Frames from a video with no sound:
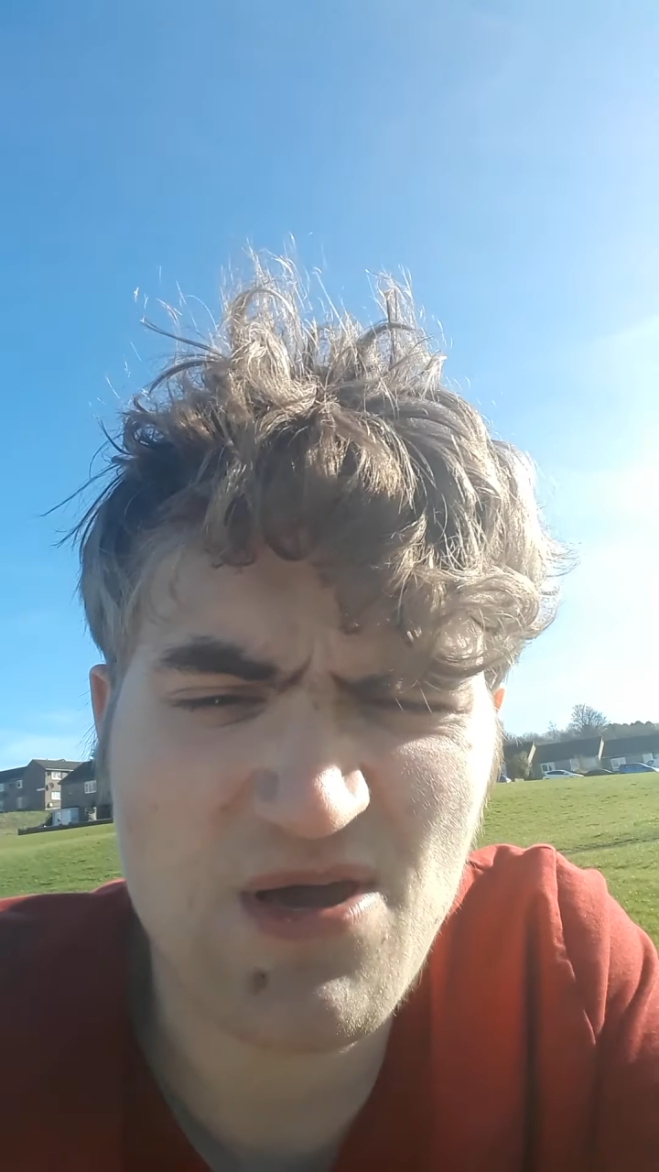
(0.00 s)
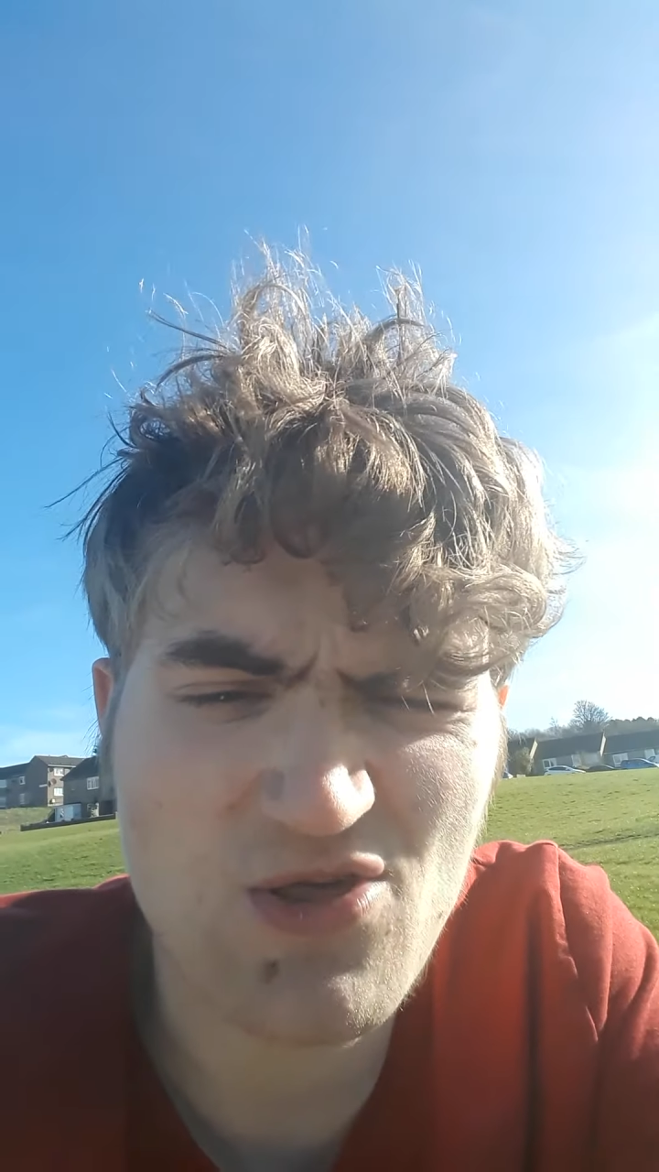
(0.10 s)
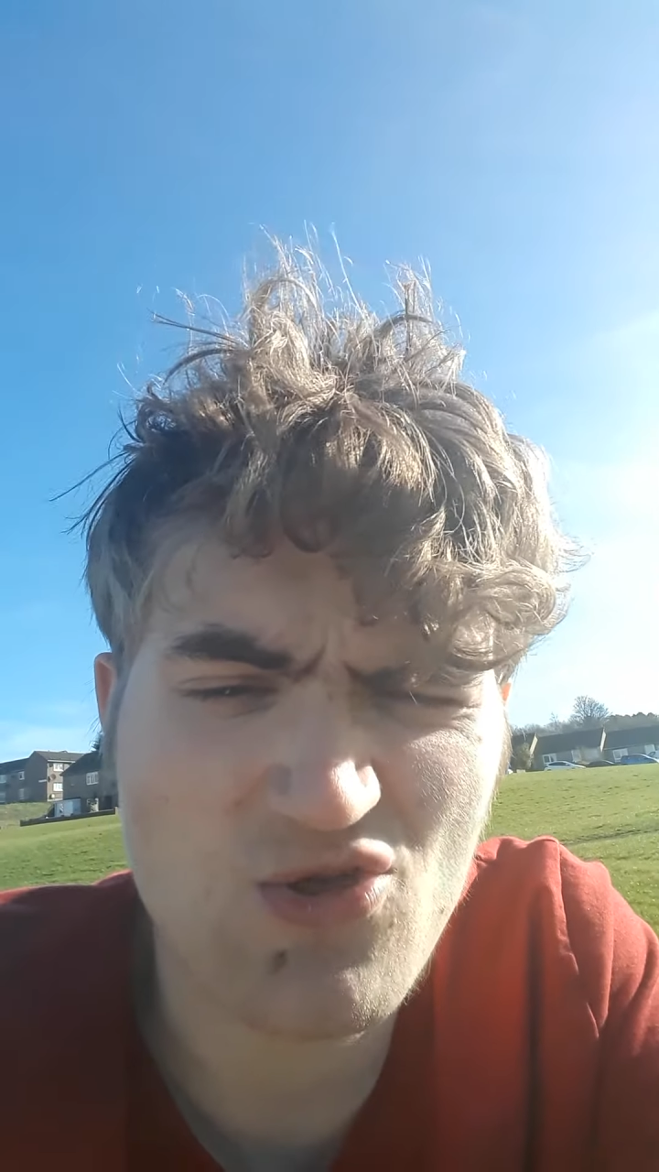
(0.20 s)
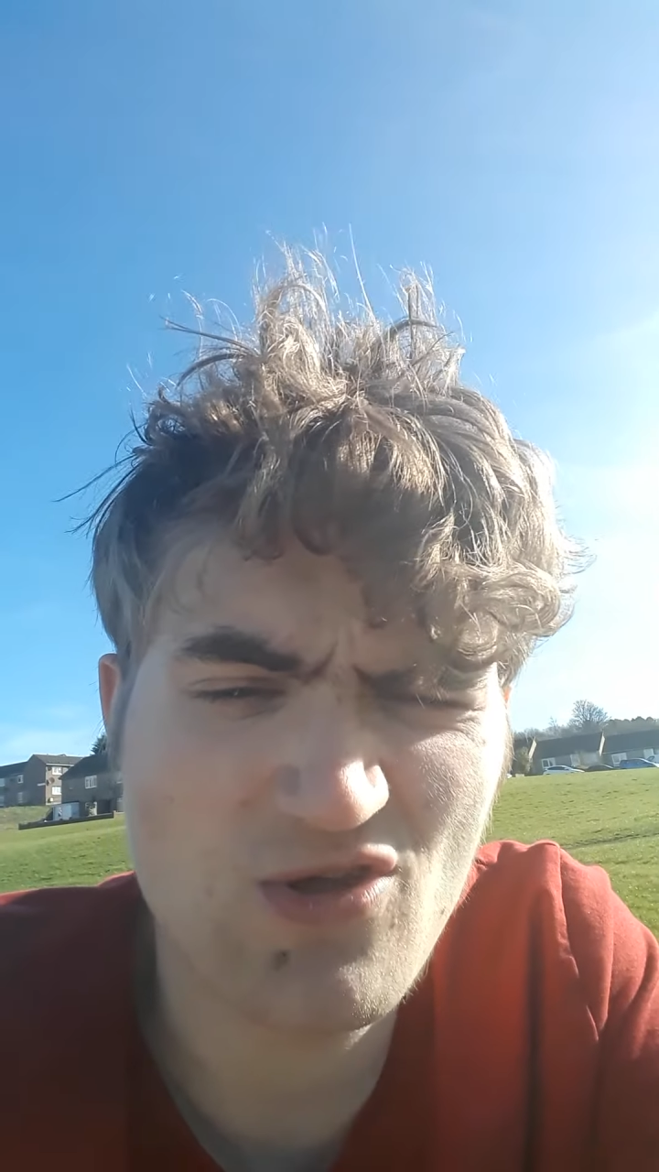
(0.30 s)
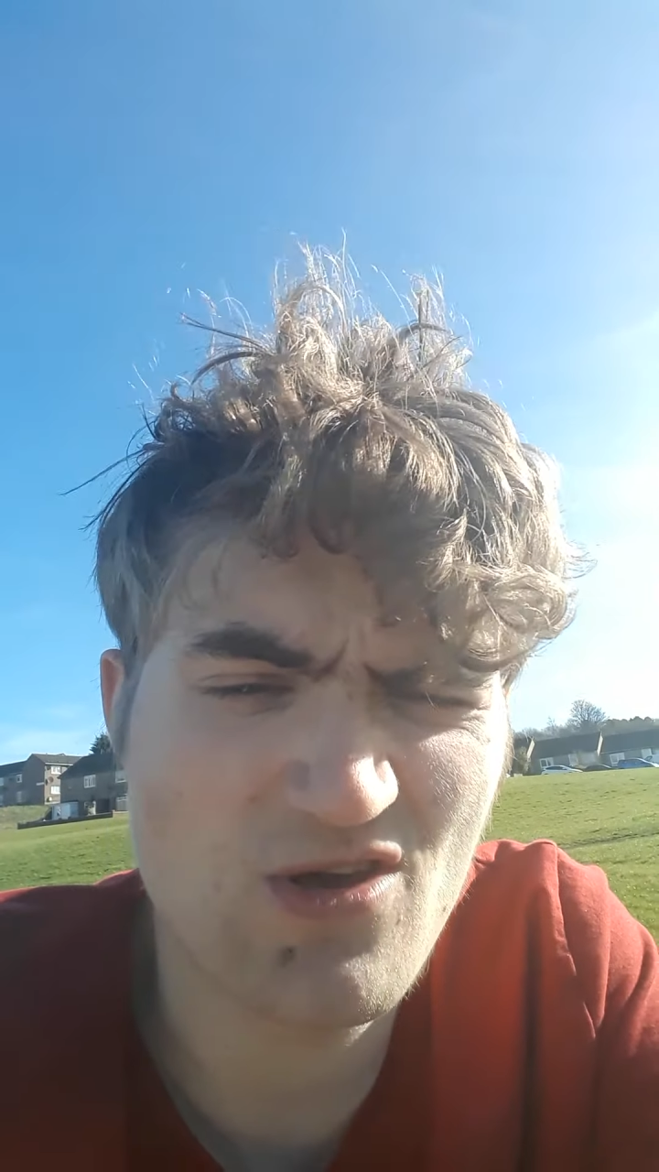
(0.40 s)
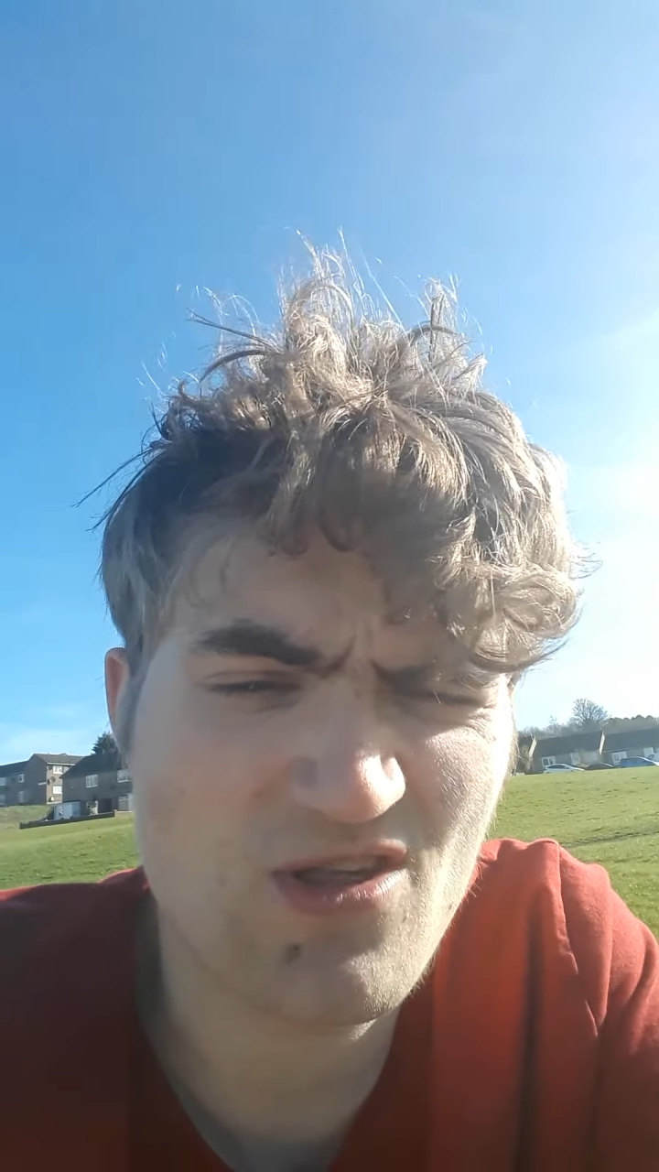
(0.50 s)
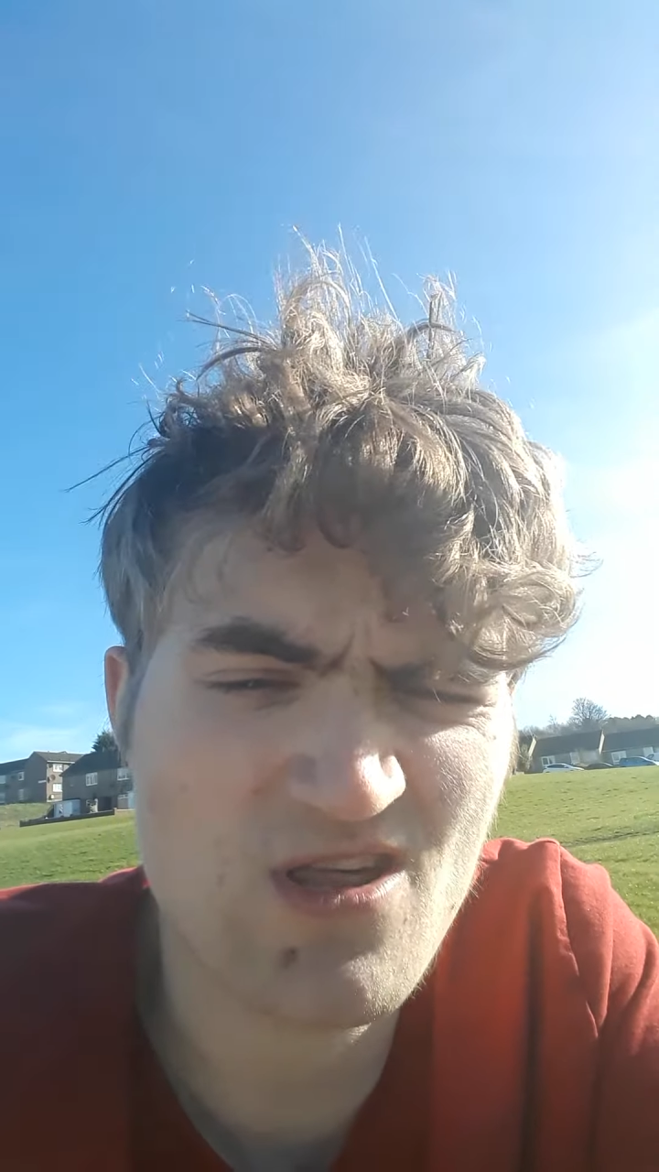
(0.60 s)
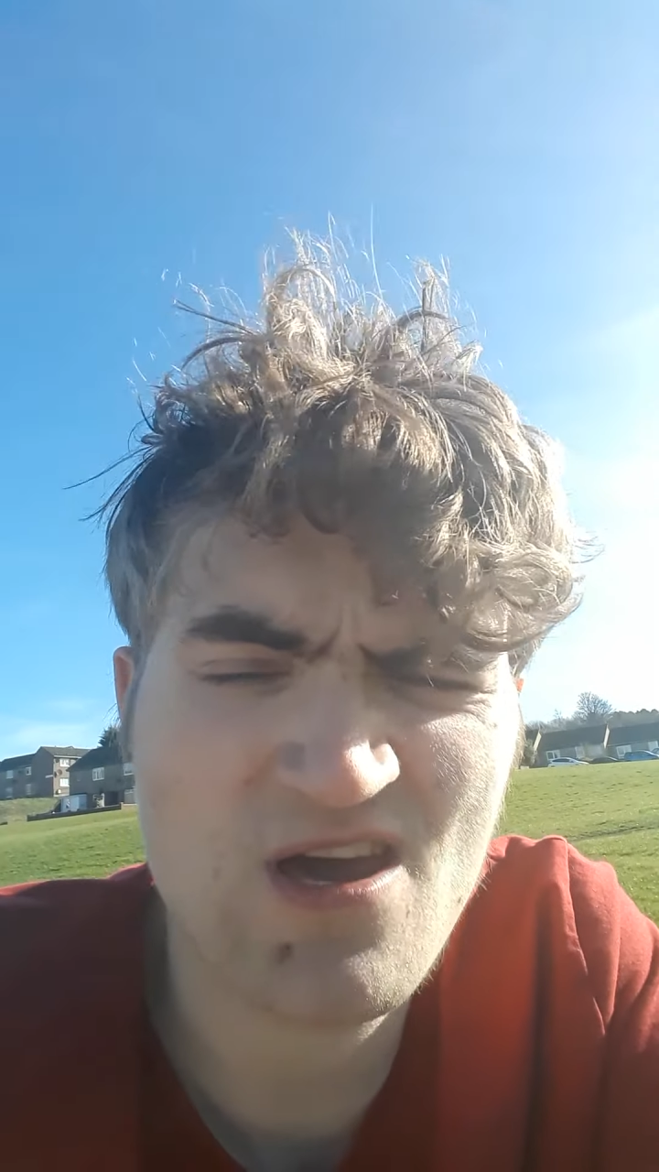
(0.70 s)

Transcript: yeah, Chinese,